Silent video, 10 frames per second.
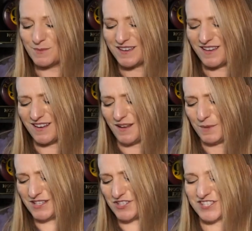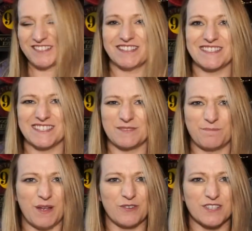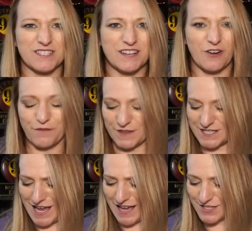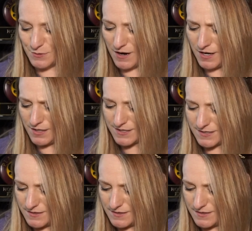but I mean, just it's better to tear off the tags, right?